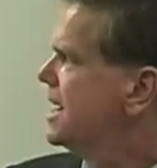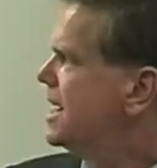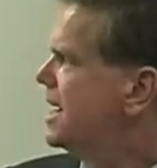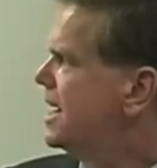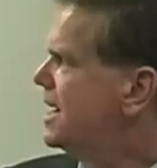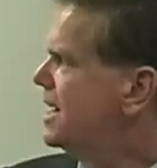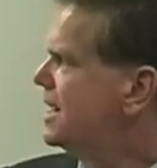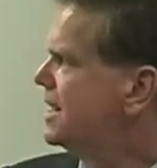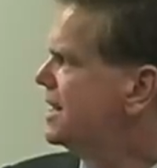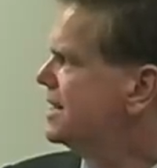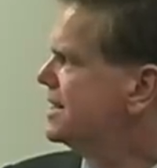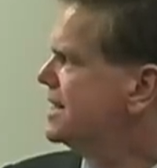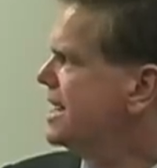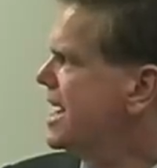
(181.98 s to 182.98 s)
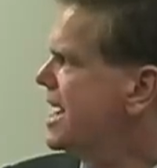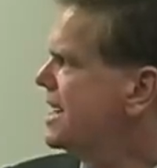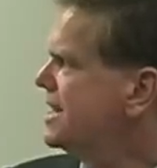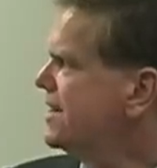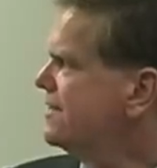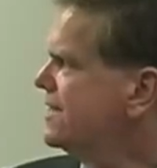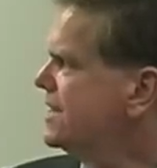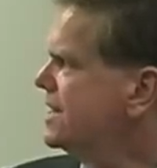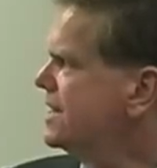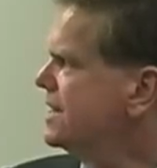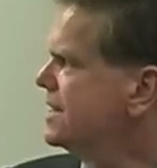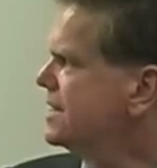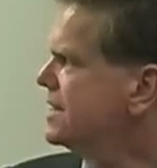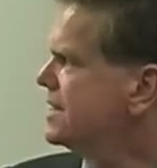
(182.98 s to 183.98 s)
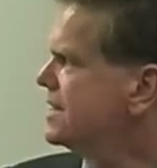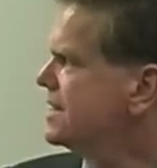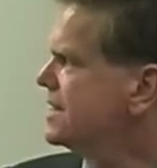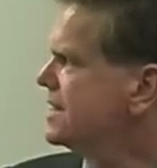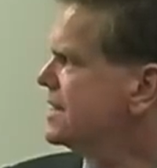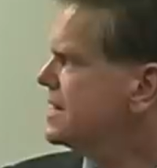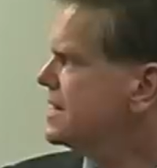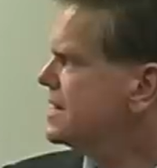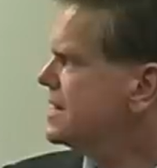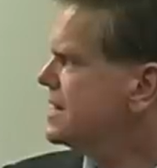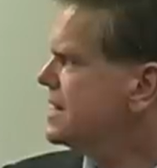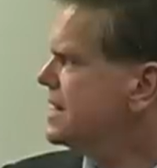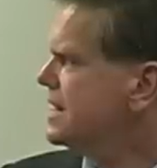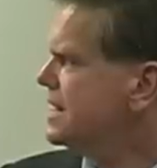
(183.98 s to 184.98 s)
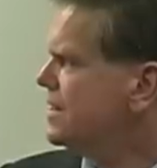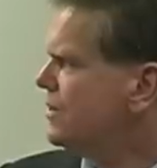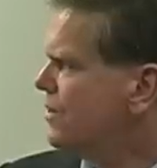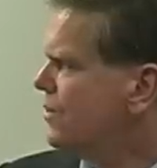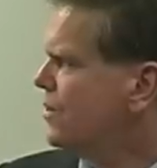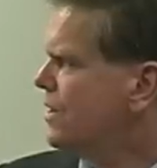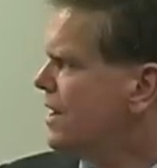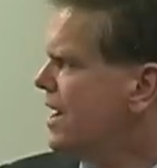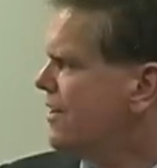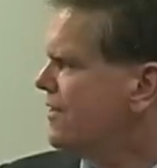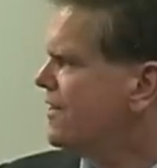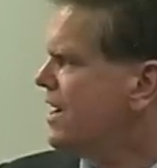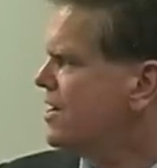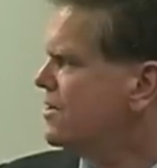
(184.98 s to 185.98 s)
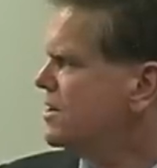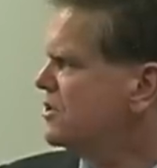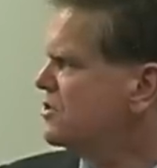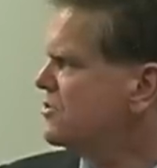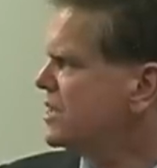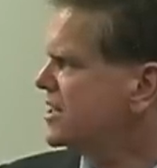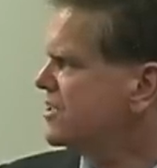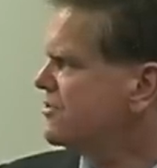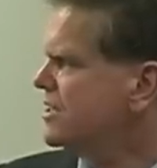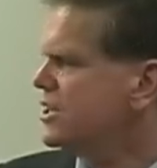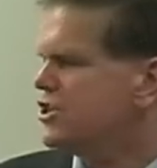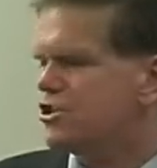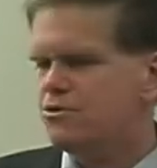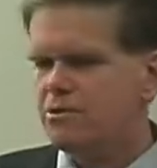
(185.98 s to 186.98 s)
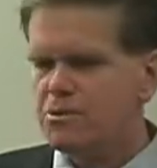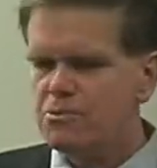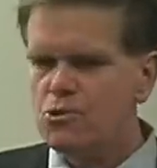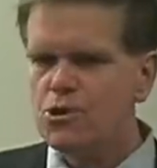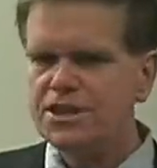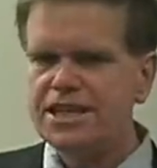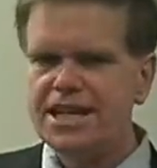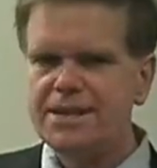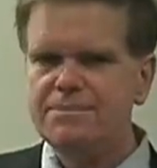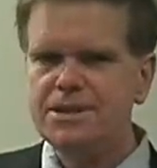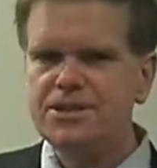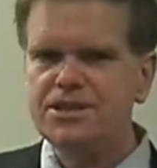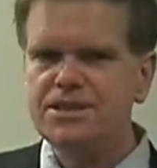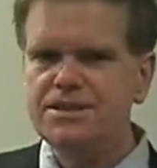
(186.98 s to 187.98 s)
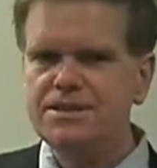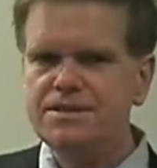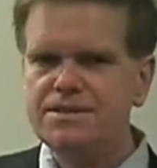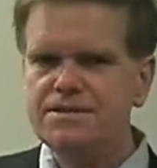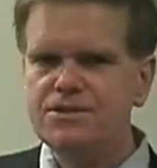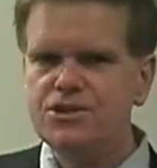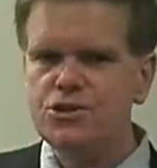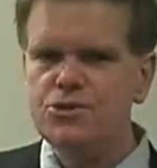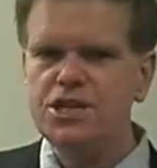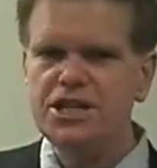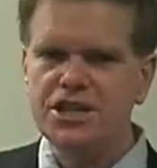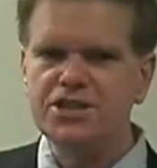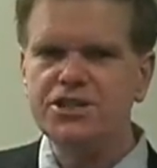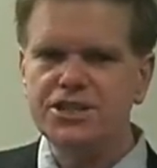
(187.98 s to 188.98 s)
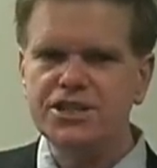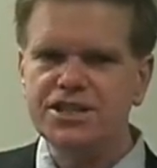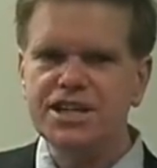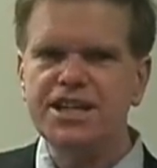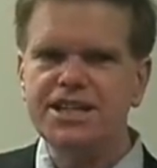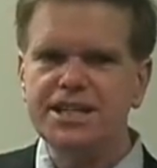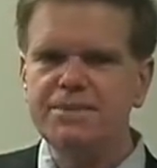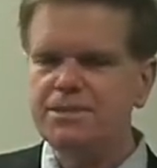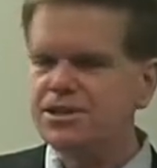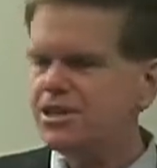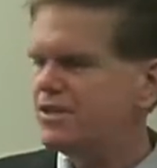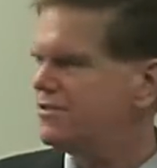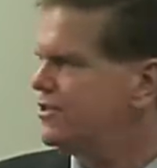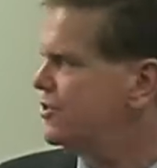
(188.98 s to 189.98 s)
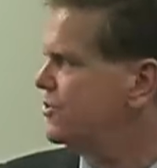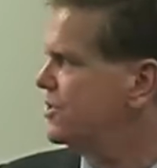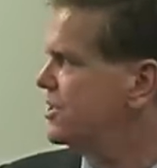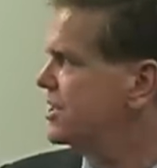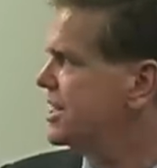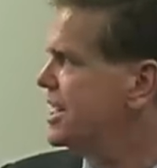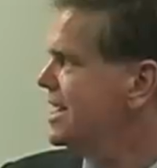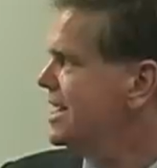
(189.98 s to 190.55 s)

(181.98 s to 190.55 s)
The head of the OFAO in 2003 issued a report that had been 2 years, a study that had been done for 2 years.